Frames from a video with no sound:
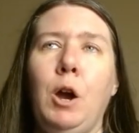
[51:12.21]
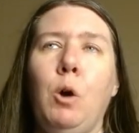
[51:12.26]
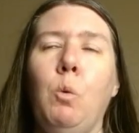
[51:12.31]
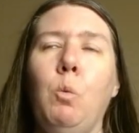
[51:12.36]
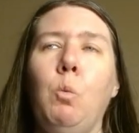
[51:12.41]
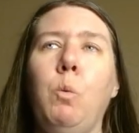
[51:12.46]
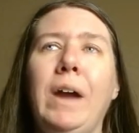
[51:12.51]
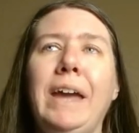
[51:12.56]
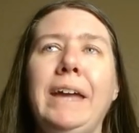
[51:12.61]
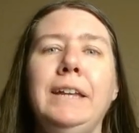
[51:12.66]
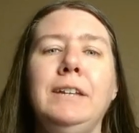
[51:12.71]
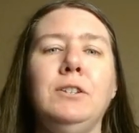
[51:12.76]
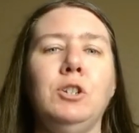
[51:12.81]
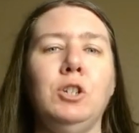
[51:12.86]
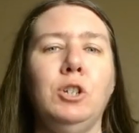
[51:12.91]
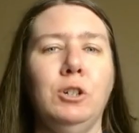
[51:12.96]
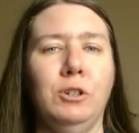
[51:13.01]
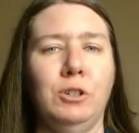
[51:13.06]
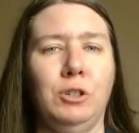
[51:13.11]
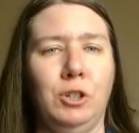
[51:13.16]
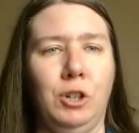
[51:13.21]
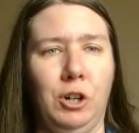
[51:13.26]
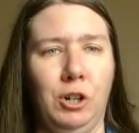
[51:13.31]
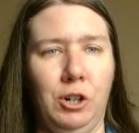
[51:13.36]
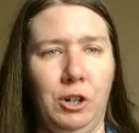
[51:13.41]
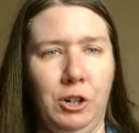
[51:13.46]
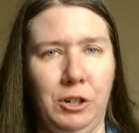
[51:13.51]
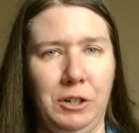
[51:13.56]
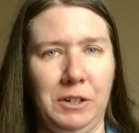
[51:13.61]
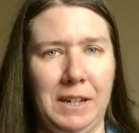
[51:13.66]
wait your
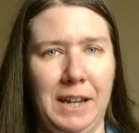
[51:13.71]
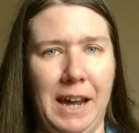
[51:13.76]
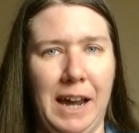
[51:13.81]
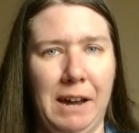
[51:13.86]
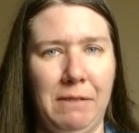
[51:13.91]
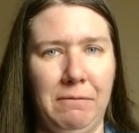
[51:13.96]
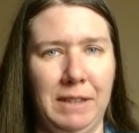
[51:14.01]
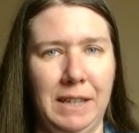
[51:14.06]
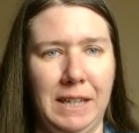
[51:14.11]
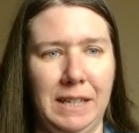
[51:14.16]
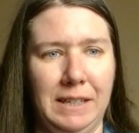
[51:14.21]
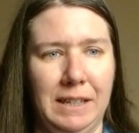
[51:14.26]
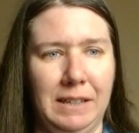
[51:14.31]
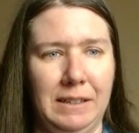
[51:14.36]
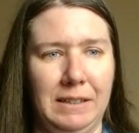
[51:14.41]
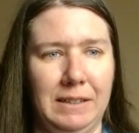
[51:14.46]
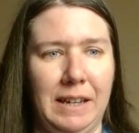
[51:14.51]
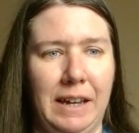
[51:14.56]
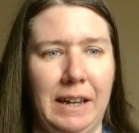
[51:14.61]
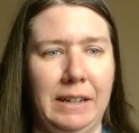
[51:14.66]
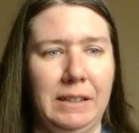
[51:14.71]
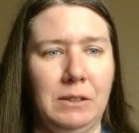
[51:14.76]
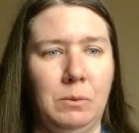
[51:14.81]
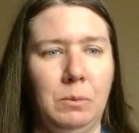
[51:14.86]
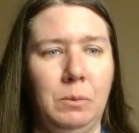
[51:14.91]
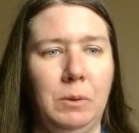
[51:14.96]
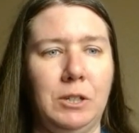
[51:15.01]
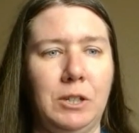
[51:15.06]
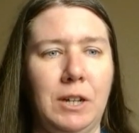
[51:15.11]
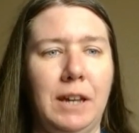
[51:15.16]
turn to have these insights,
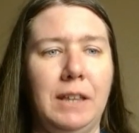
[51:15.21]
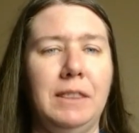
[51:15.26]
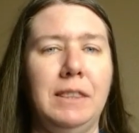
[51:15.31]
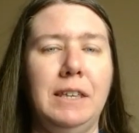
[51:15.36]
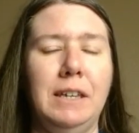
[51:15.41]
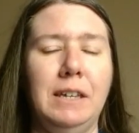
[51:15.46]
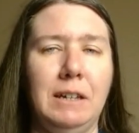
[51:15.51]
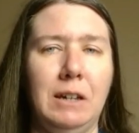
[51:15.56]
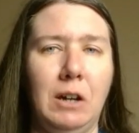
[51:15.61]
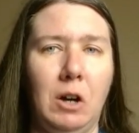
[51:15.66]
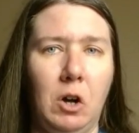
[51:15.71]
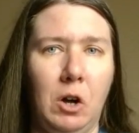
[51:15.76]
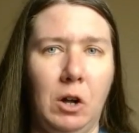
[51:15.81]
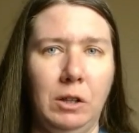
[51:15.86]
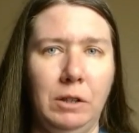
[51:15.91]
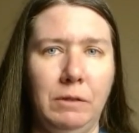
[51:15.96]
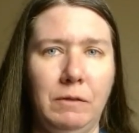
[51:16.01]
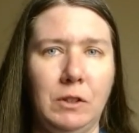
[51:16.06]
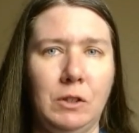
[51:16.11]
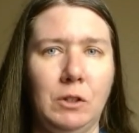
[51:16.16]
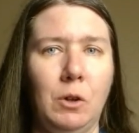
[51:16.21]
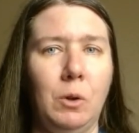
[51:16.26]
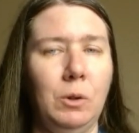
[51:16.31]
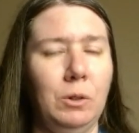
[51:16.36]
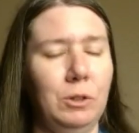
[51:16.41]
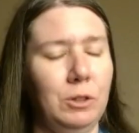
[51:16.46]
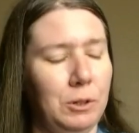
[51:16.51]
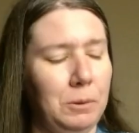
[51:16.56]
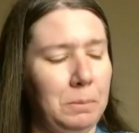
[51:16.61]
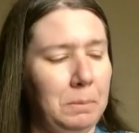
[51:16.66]
which I think all of us
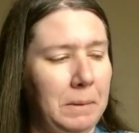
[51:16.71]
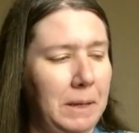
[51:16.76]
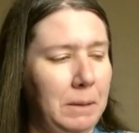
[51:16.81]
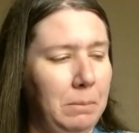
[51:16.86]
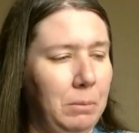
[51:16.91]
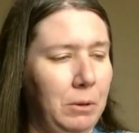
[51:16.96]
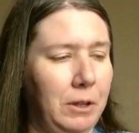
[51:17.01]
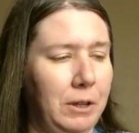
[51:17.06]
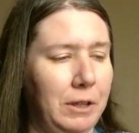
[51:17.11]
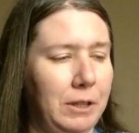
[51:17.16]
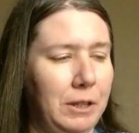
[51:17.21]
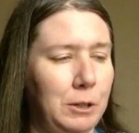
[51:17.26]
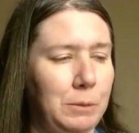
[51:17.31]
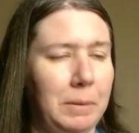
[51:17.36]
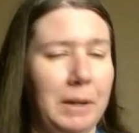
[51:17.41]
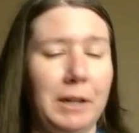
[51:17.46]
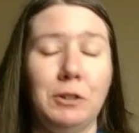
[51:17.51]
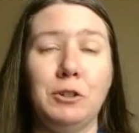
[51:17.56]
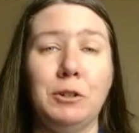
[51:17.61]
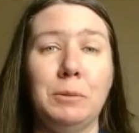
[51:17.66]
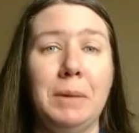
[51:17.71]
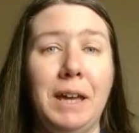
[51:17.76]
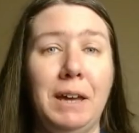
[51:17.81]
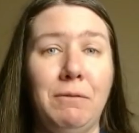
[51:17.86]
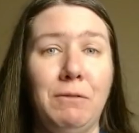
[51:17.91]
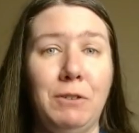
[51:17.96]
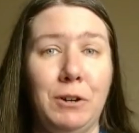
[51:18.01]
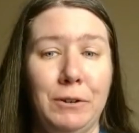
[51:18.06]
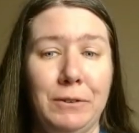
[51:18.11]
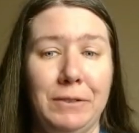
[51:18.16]
older people on the spectrum have
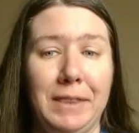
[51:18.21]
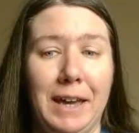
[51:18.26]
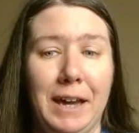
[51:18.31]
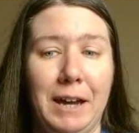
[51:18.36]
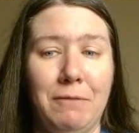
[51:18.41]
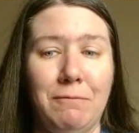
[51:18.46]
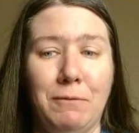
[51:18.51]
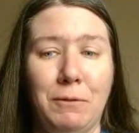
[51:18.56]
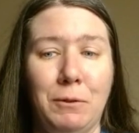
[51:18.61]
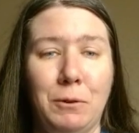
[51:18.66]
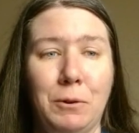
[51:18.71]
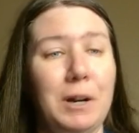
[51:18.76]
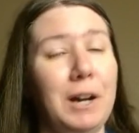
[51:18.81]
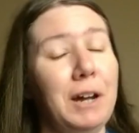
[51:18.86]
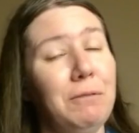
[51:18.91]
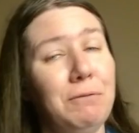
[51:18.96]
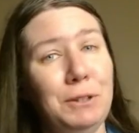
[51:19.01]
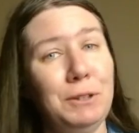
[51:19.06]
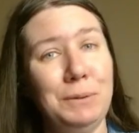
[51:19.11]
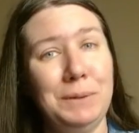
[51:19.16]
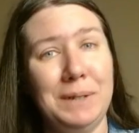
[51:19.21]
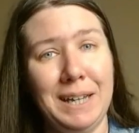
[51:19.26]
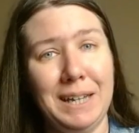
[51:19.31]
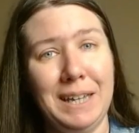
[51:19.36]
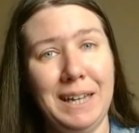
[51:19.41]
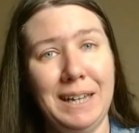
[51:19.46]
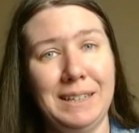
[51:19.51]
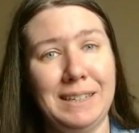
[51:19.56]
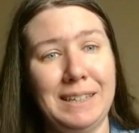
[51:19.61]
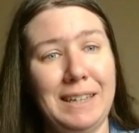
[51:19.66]
heard that for a few
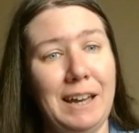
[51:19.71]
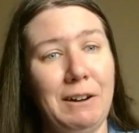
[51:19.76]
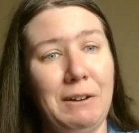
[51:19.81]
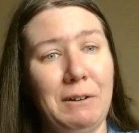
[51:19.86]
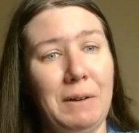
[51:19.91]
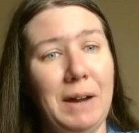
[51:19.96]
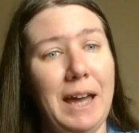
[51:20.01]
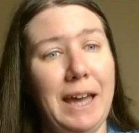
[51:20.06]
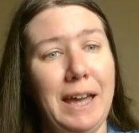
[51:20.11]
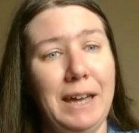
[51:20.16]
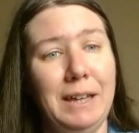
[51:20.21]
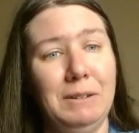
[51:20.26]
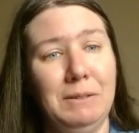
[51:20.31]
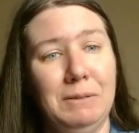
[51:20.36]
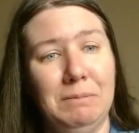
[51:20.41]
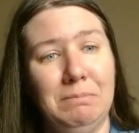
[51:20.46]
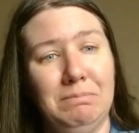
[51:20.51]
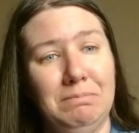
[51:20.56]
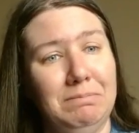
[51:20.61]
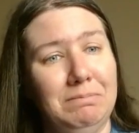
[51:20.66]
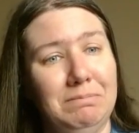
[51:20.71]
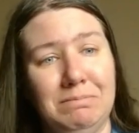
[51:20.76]
decades now. And